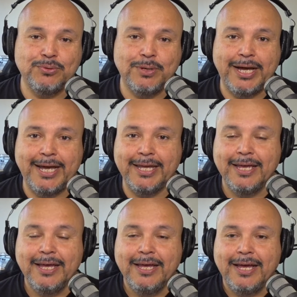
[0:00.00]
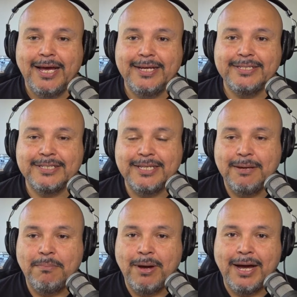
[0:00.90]
a
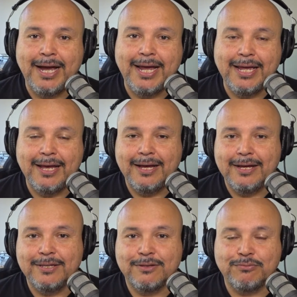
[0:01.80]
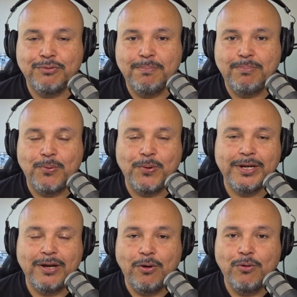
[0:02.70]
HDMI
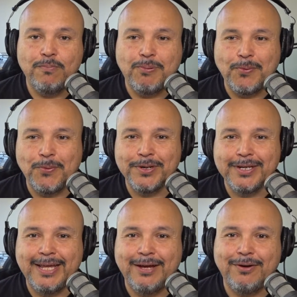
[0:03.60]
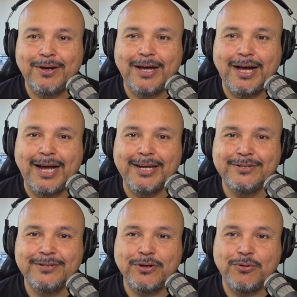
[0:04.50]
3.0 port. Now, I
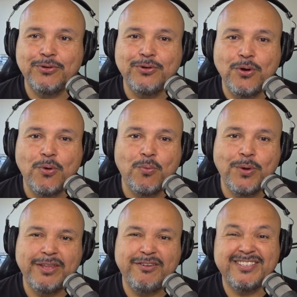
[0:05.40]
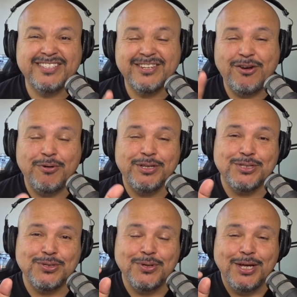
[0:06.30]
don't know whether it's going
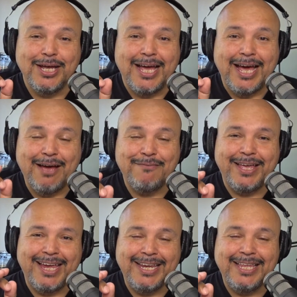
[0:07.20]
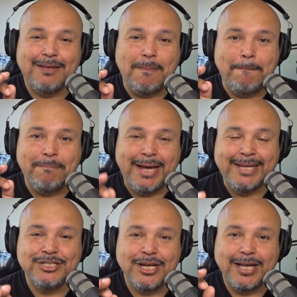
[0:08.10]
to have any
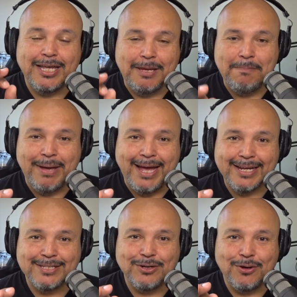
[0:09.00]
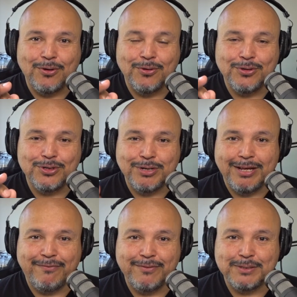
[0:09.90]
major impact on the
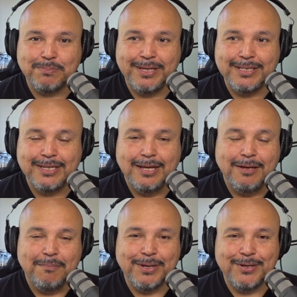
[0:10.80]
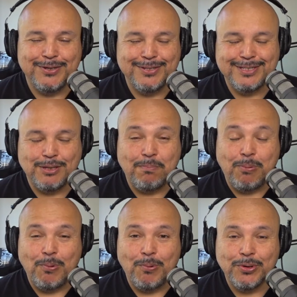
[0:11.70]
transfer speeds because the
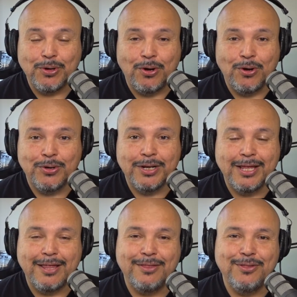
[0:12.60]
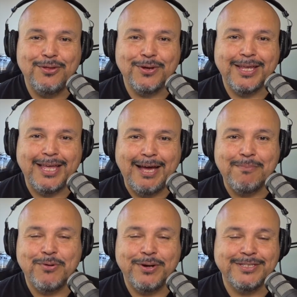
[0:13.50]
port on the
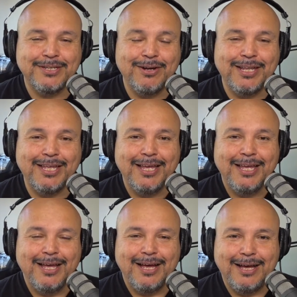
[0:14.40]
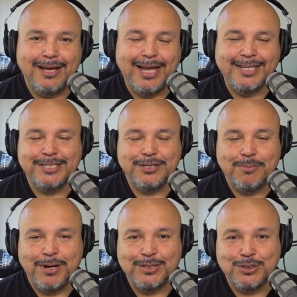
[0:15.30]
camera is only a
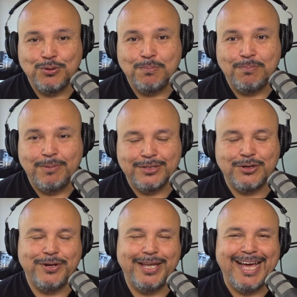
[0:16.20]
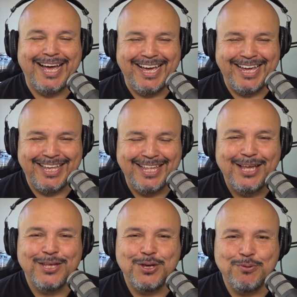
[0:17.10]
USB
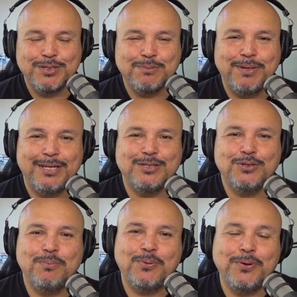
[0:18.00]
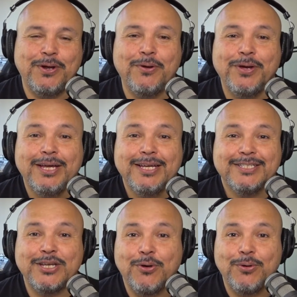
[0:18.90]
2.0.
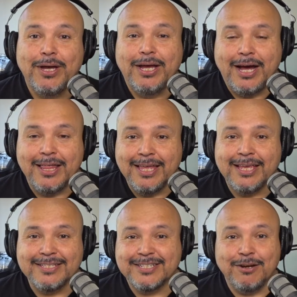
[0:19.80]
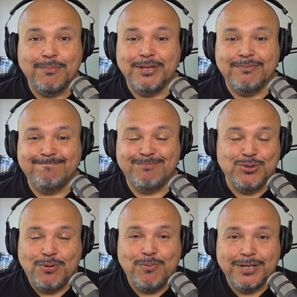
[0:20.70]
So I think it's going to be
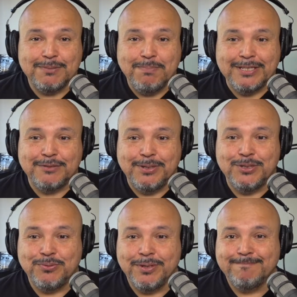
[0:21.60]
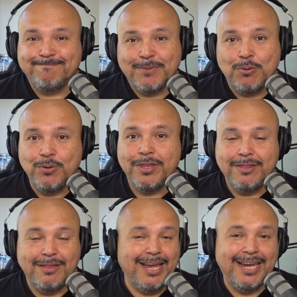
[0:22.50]
doing what it's meant to be doing with
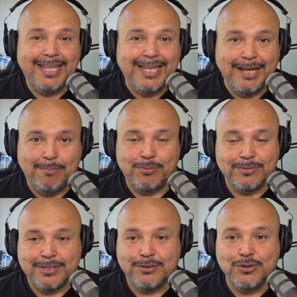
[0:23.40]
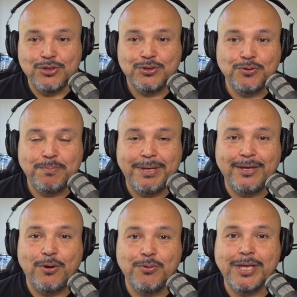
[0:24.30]
any cable, so you should be
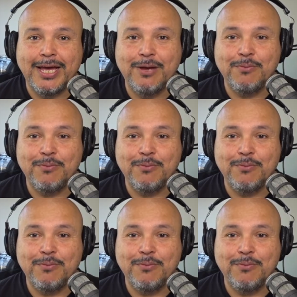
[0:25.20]
okay with